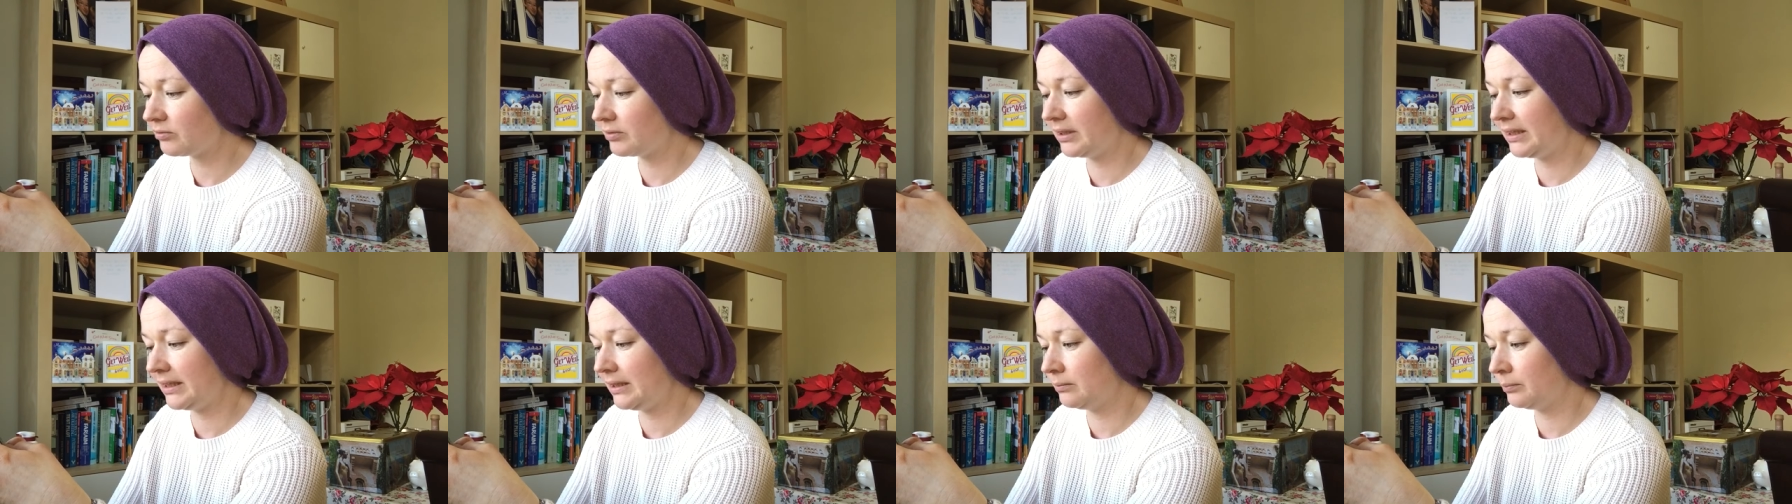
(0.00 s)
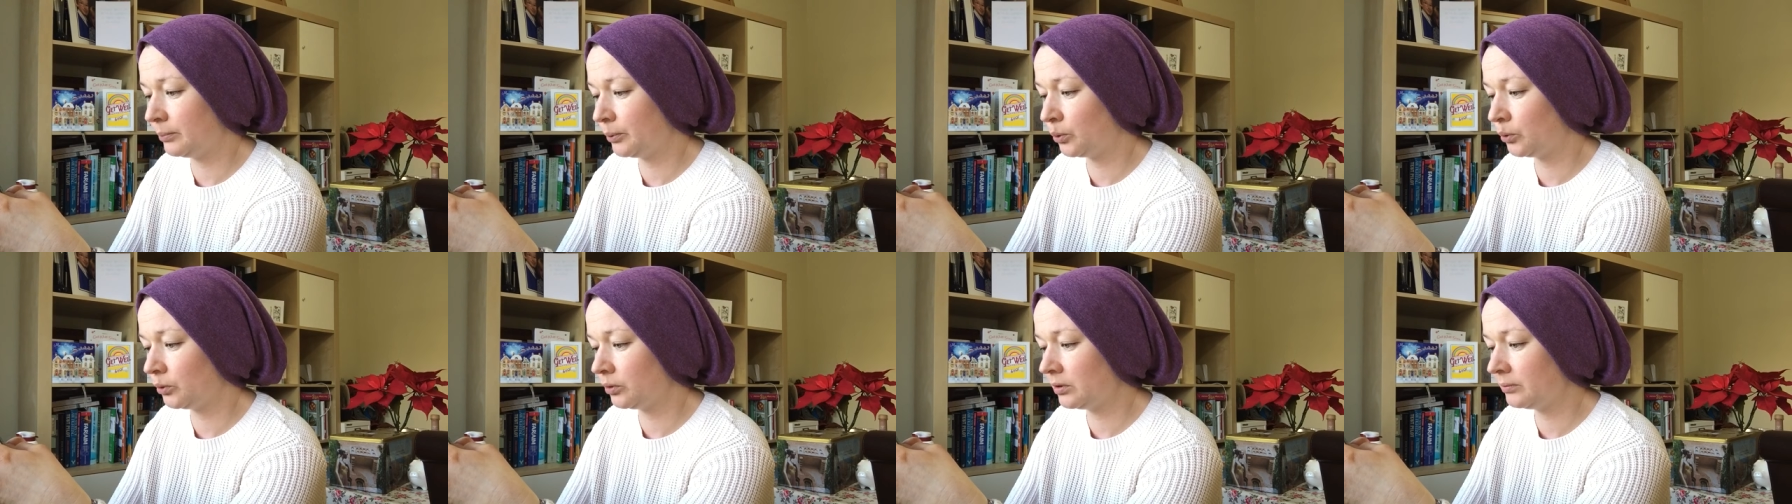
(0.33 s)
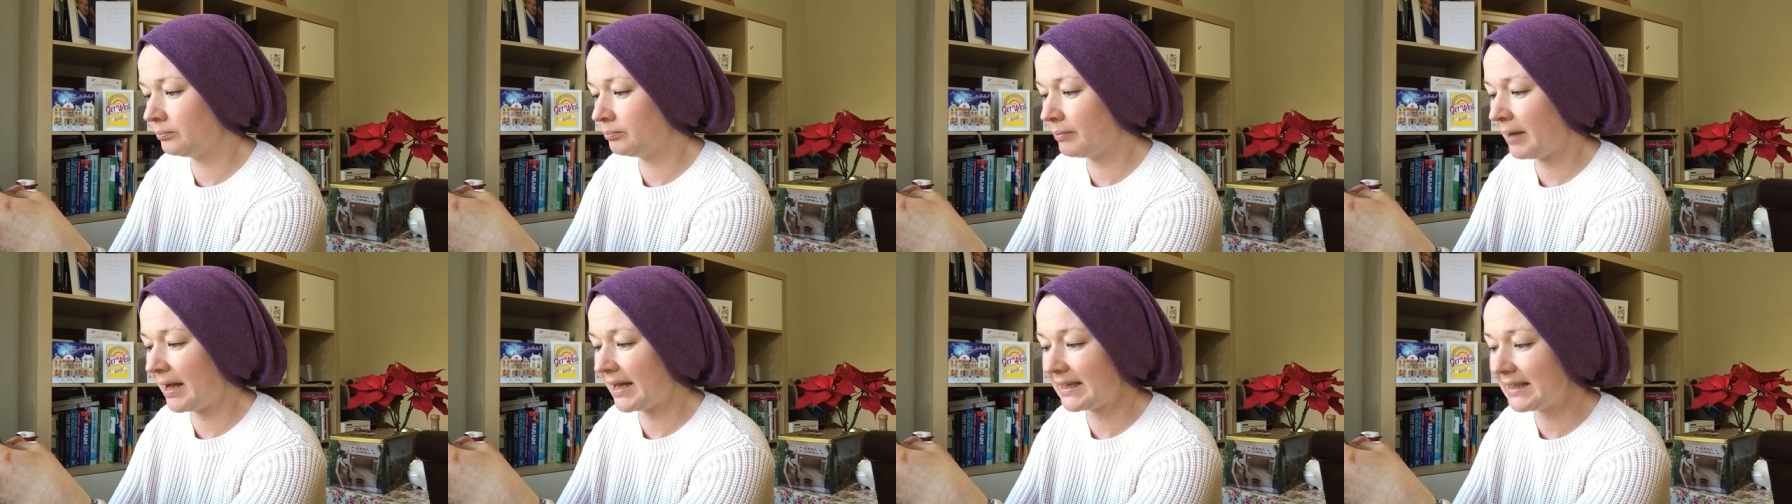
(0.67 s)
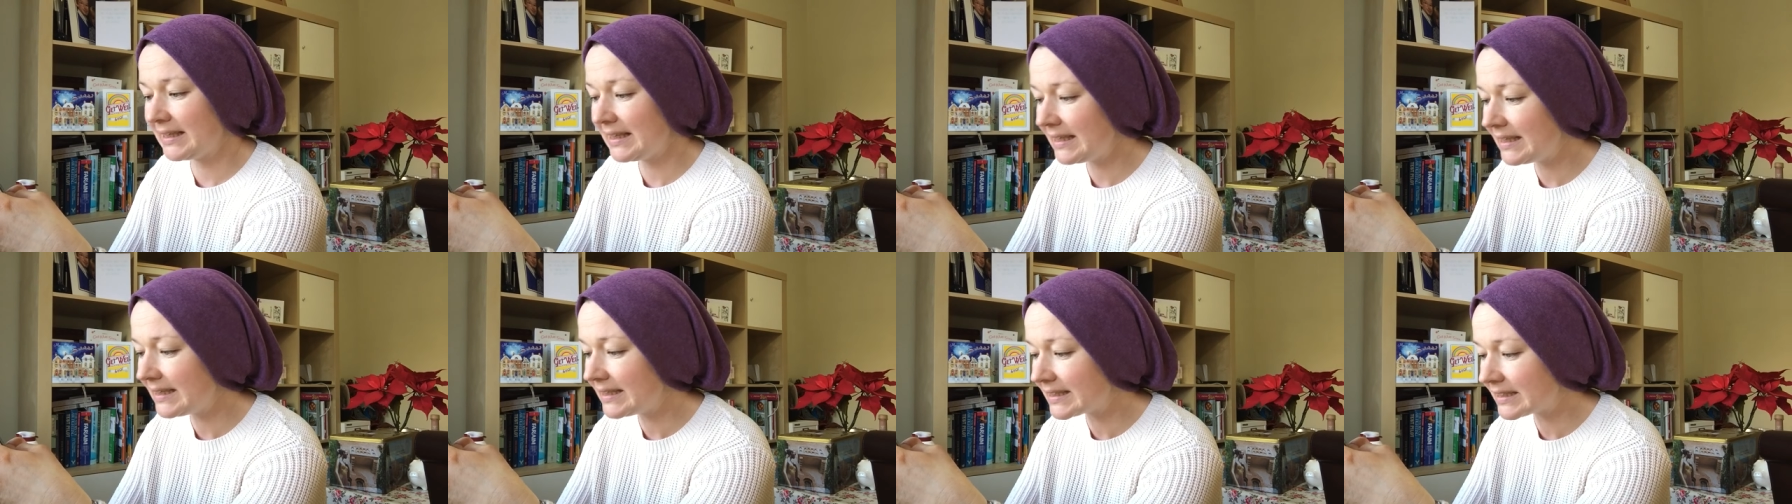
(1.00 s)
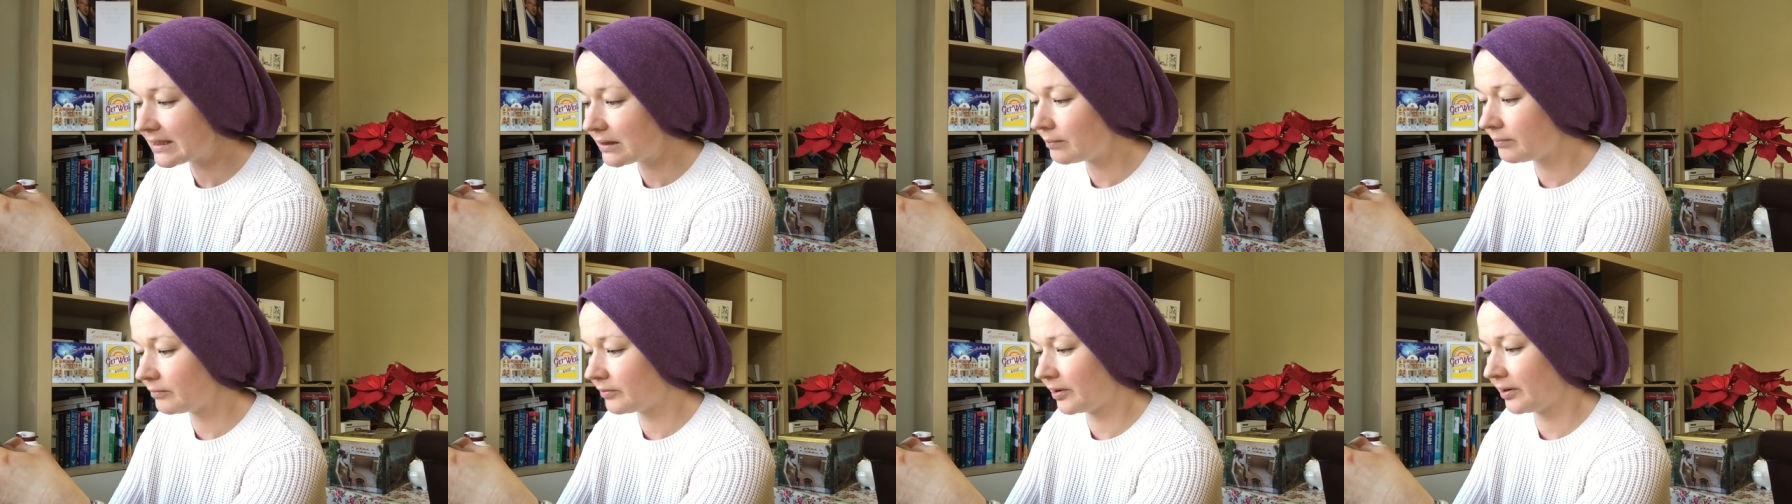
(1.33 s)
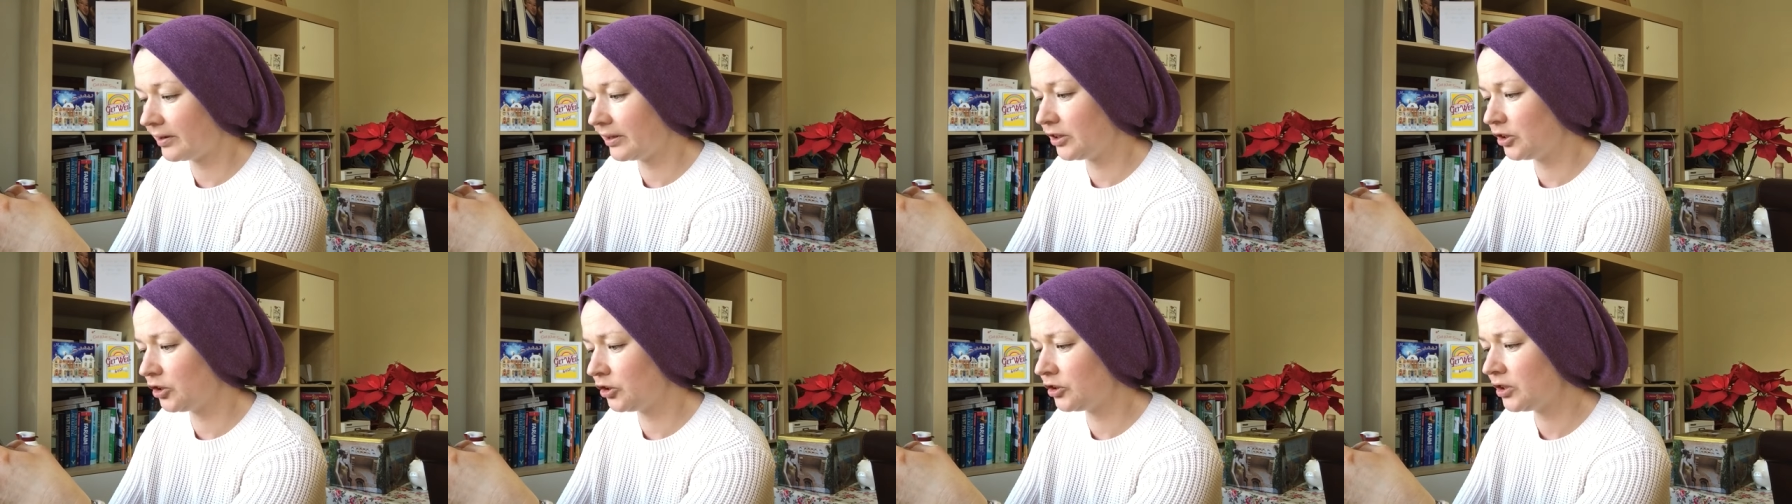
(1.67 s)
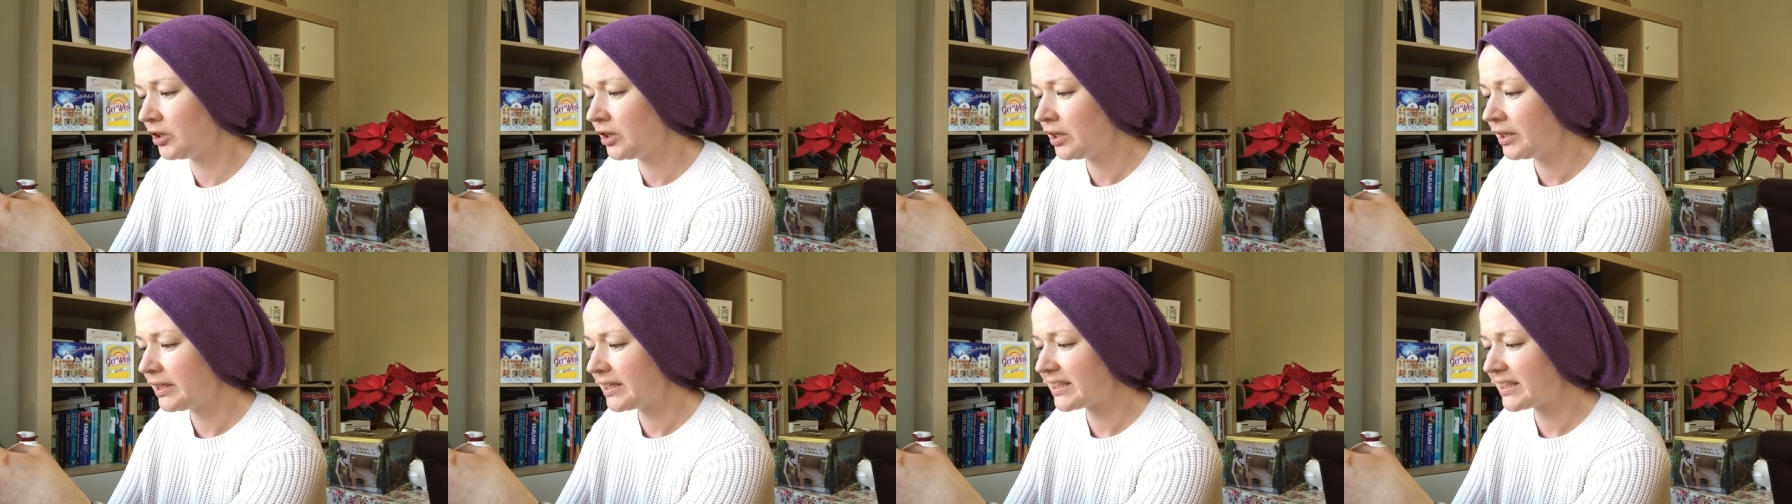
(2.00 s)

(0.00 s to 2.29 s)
really important, magnesium, very good,